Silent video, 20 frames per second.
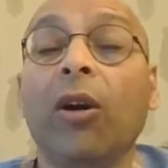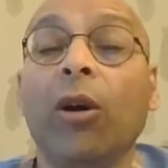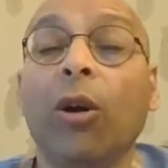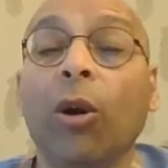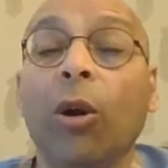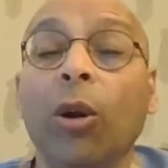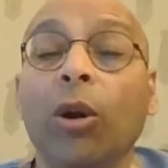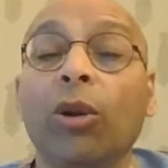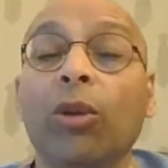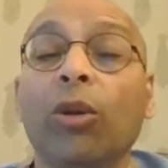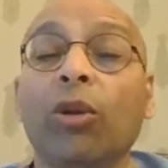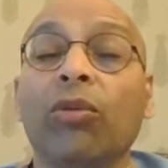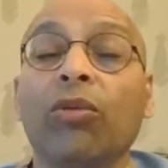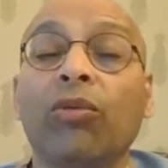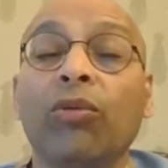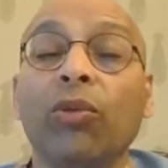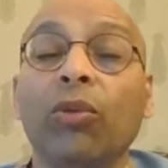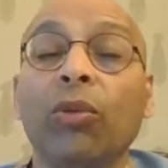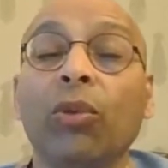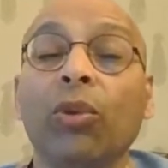all your
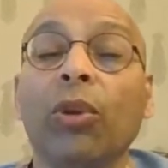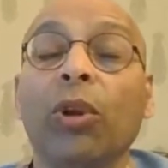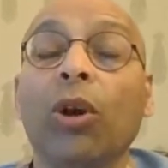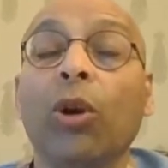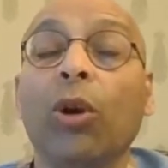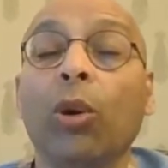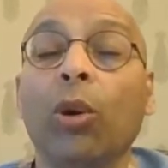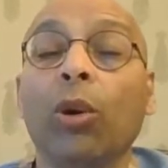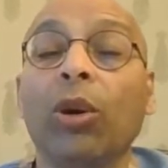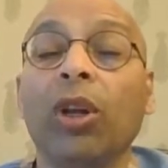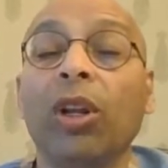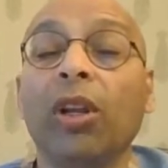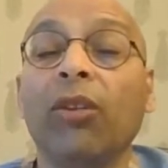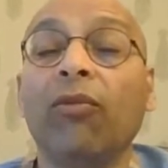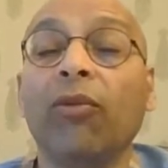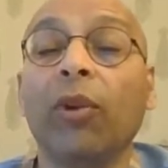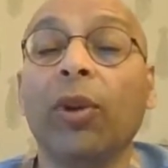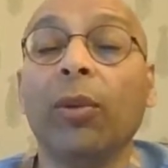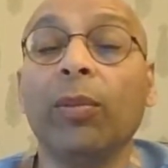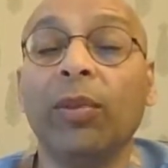food only
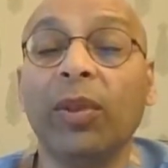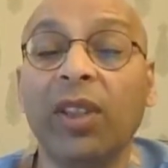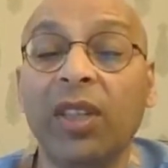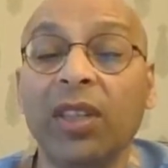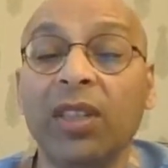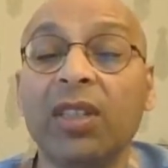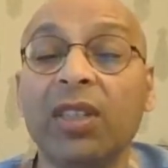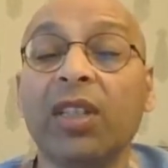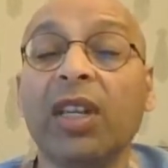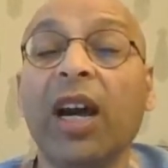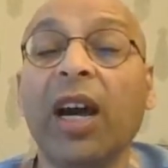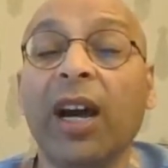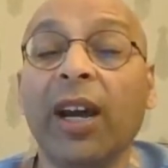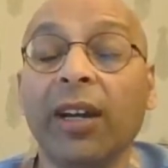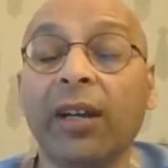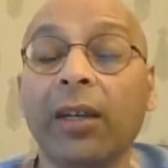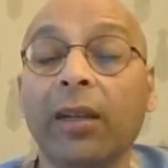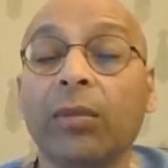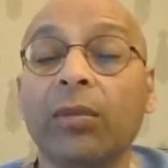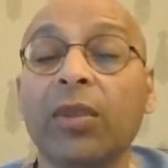from these
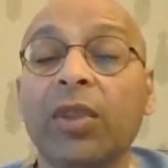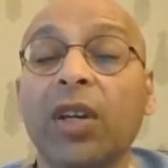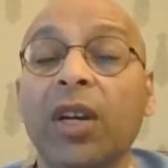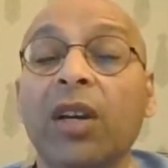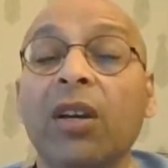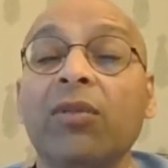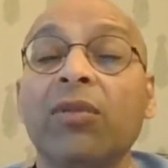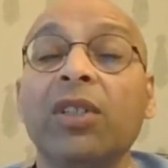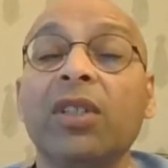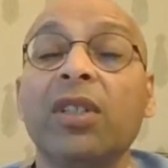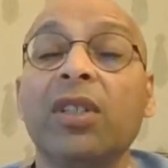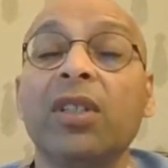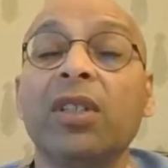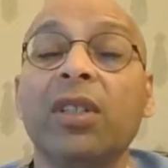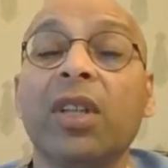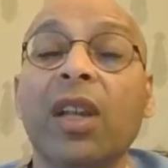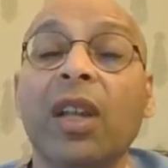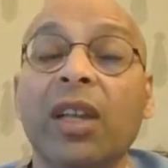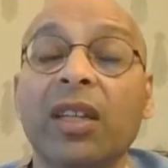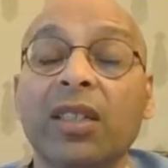items, which
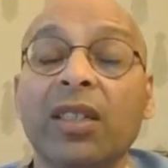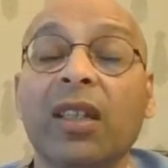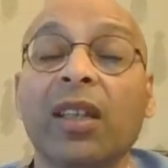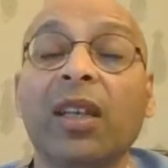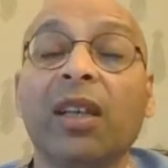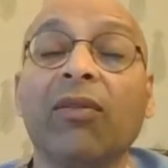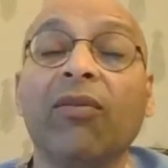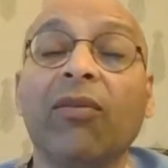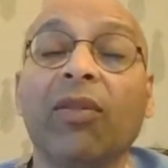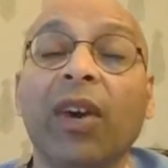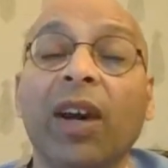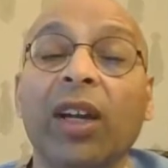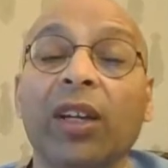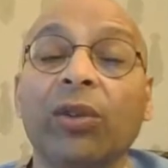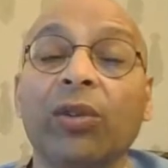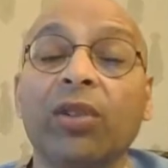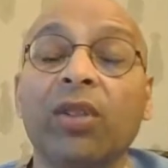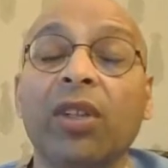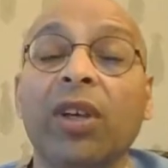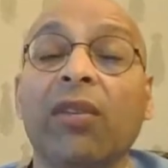is less than 5
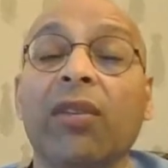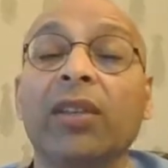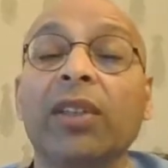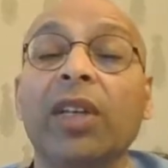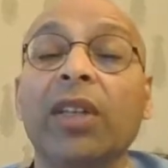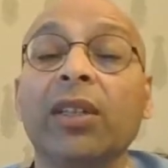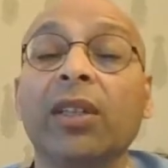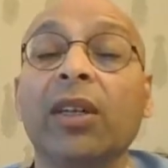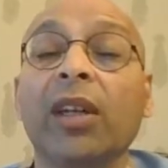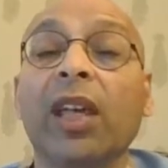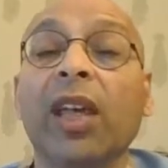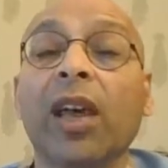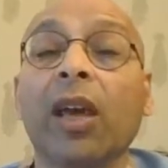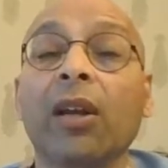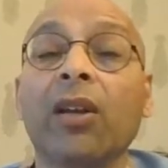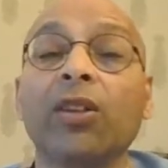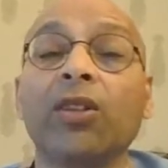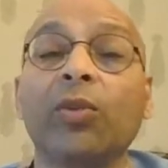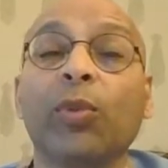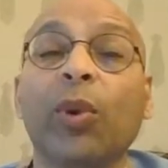to 700
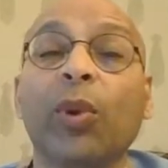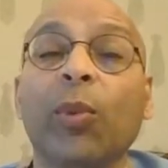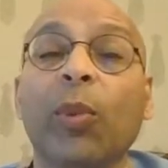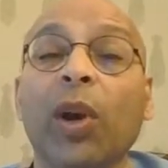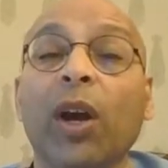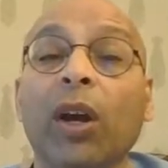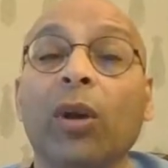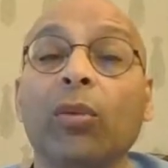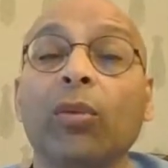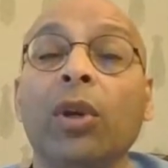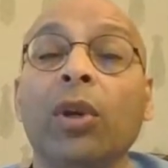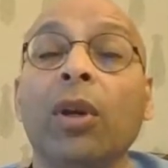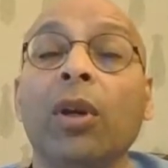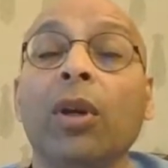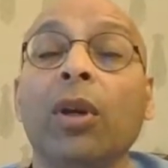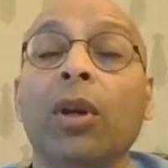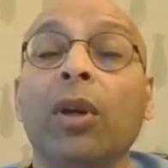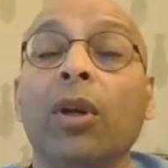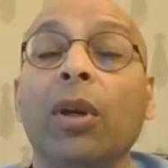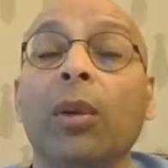calories per pound,
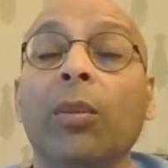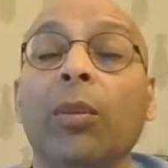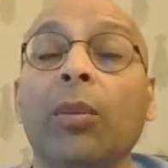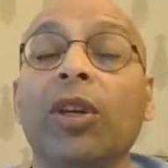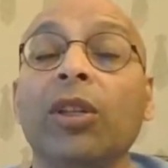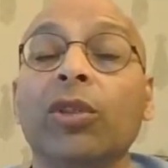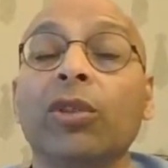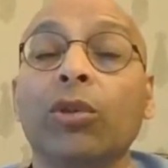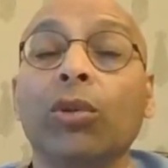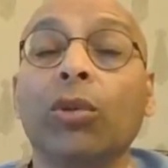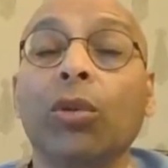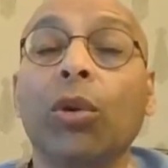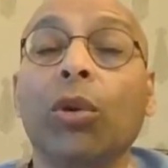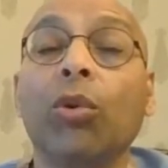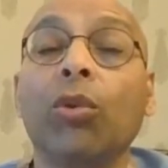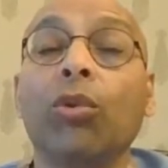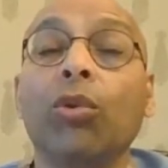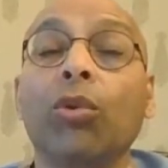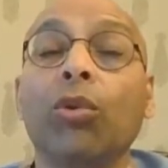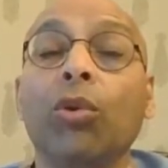let me assure
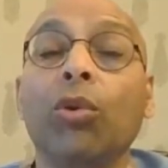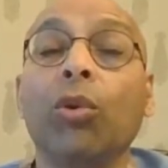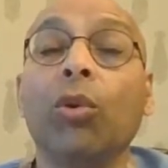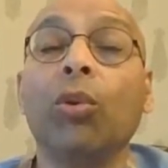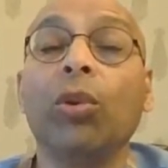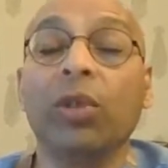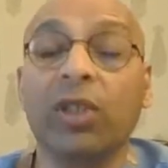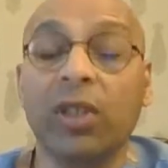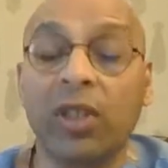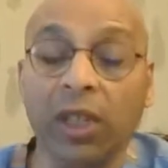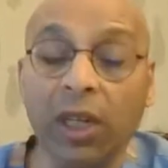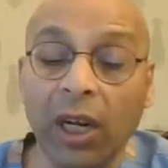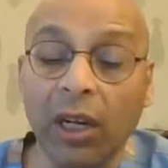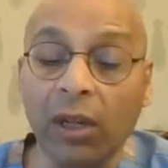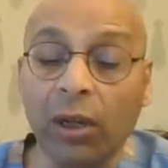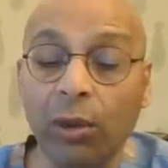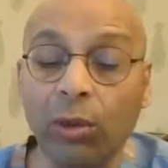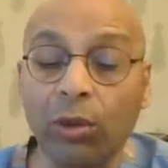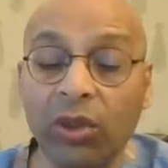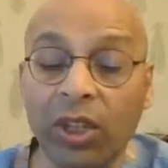you, you will
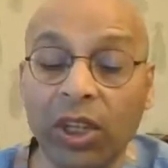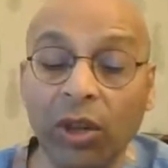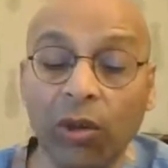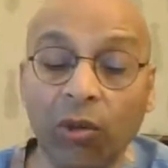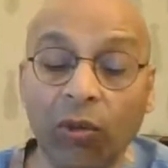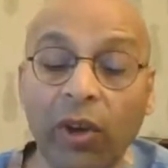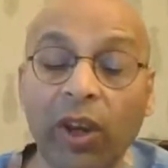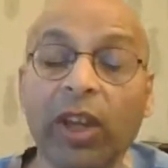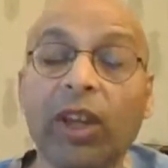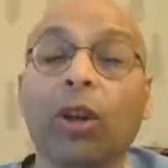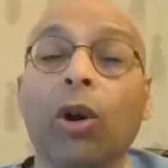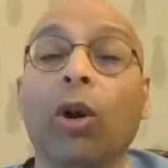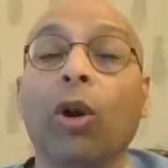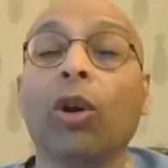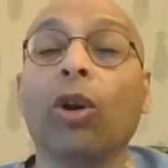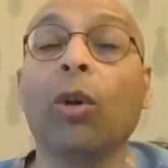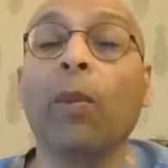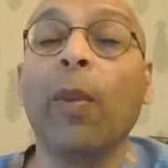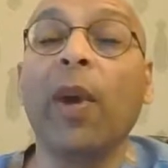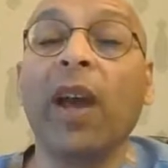start losing weight
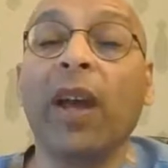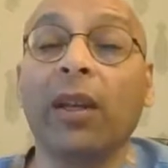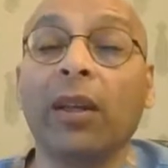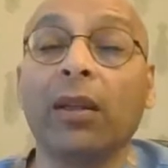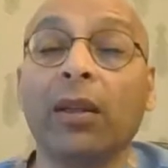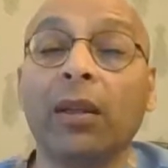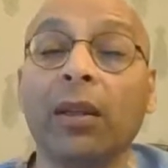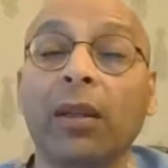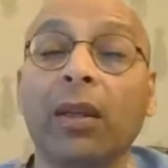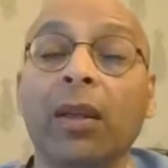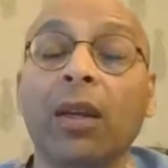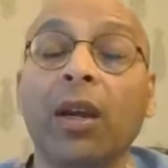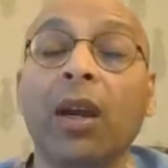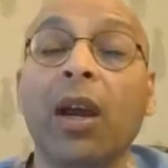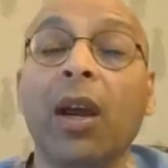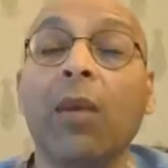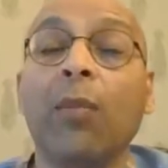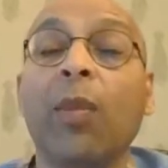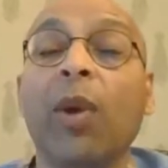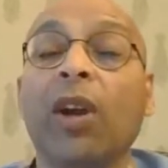automatically.
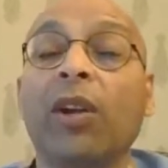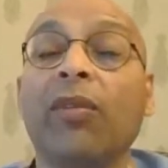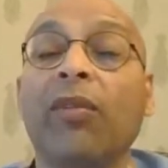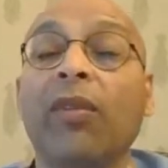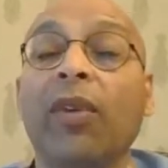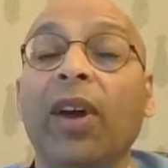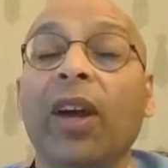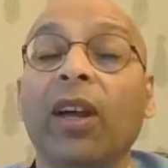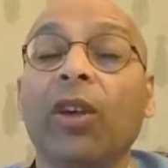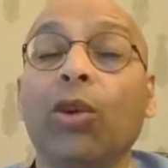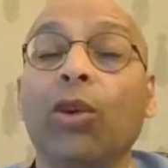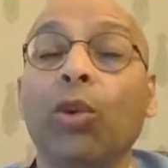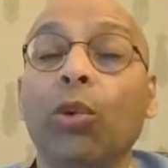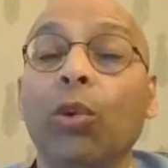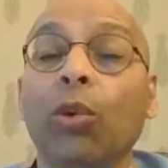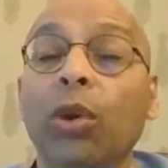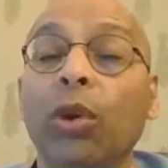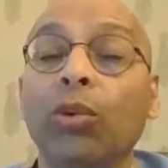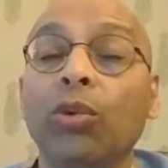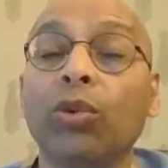As a matter of fact, you
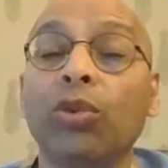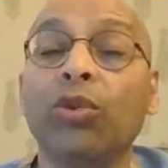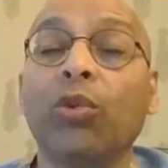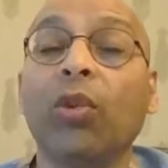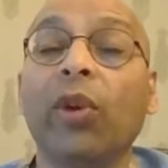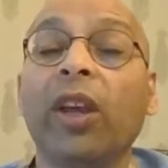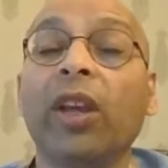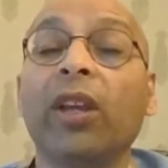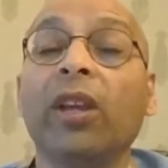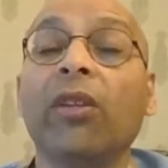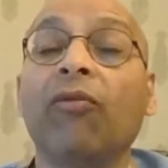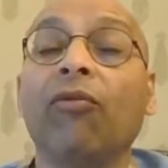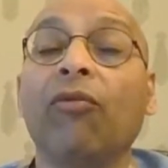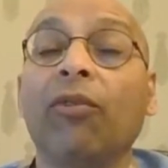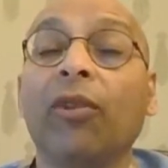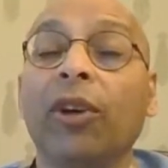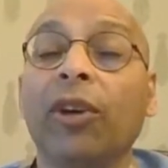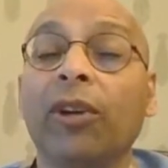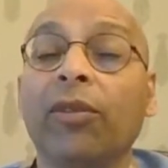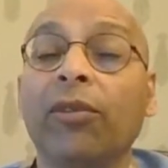will lose weight
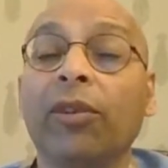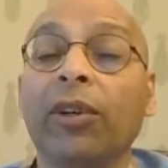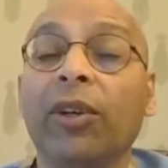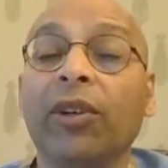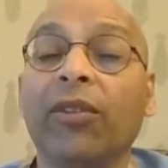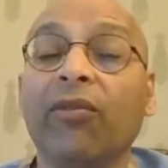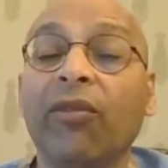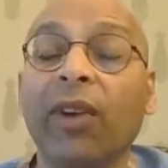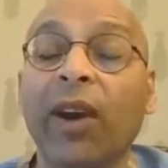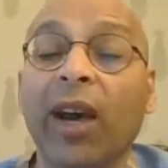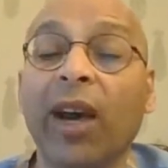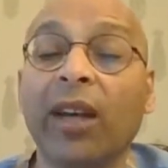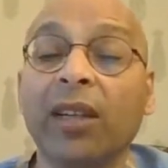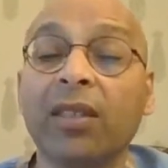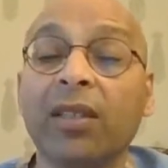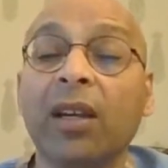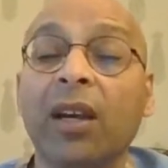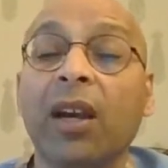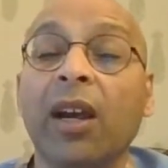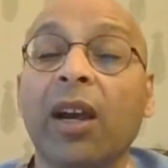very, very
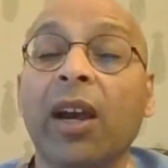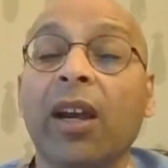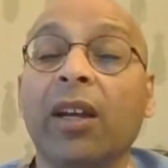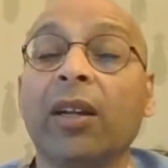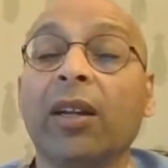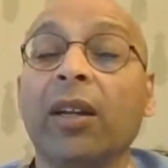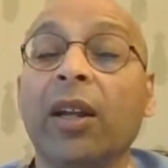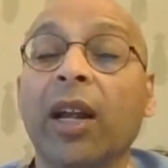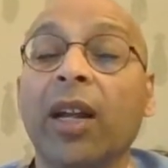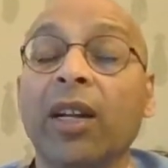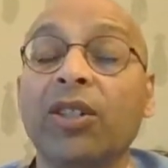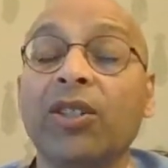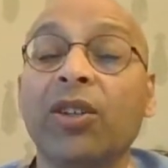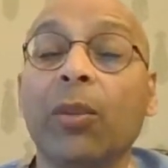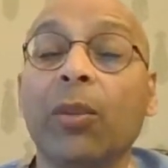fast and a large